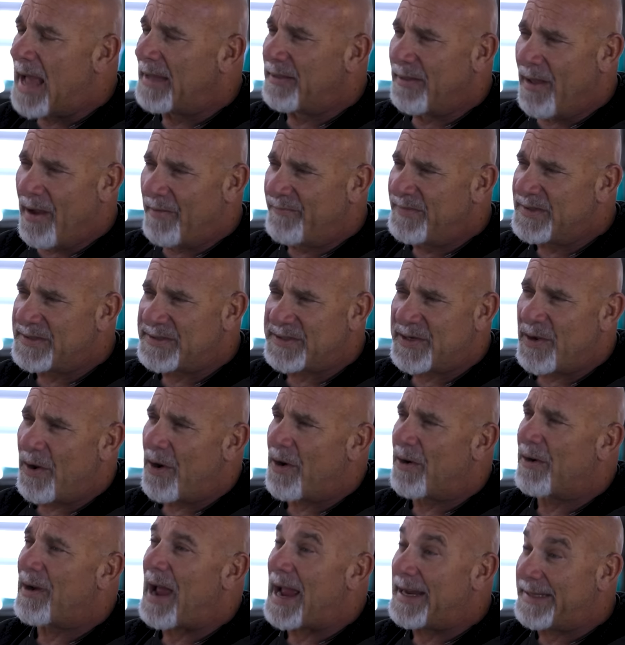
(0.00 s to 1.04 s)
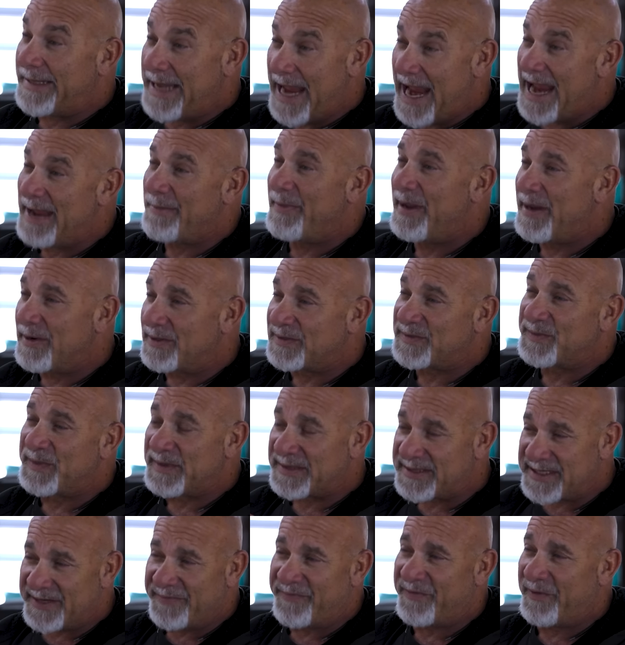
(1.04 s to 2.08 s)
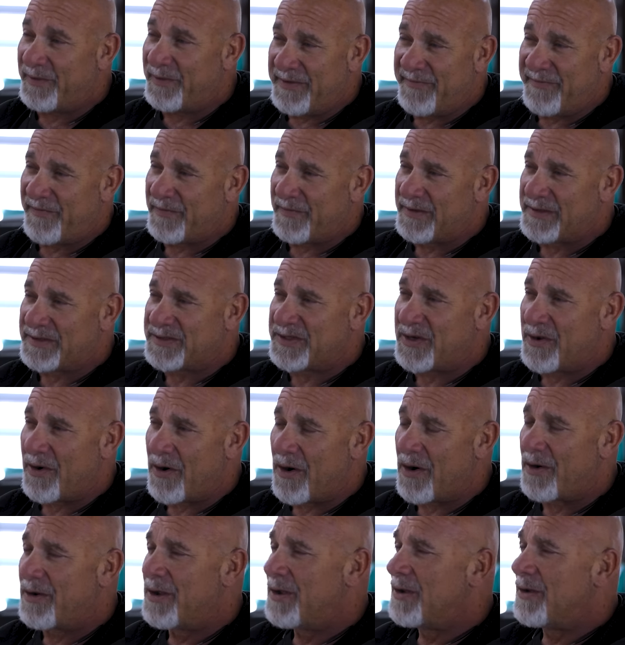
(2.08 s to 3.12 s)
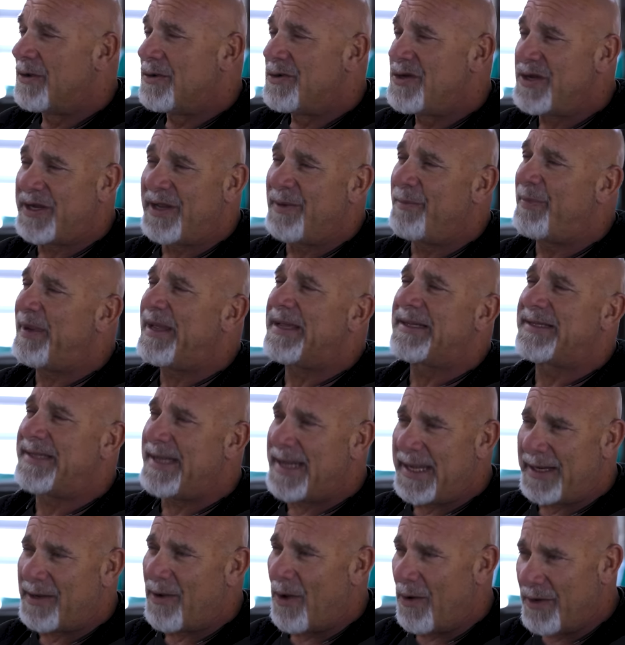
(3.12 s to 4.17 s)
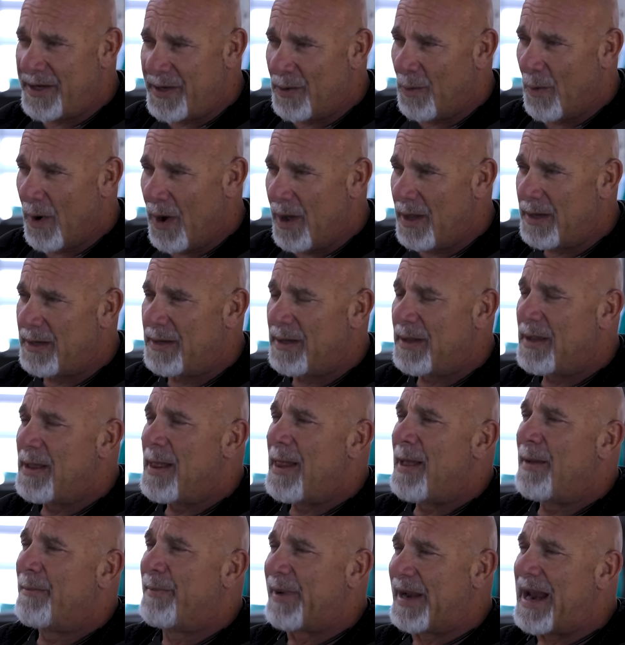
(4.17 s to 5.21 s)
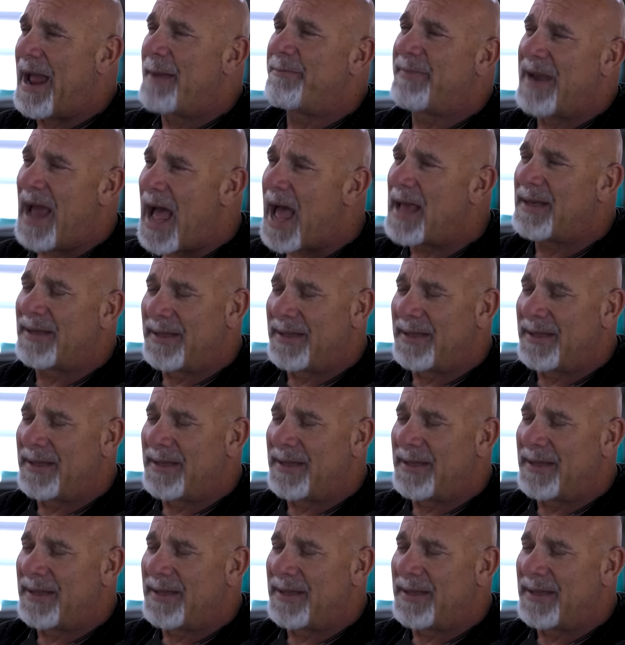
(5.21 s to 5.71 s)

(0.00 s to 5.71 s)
I love this car. I came here specifically for this car. You can be a dick all you want, but I'm not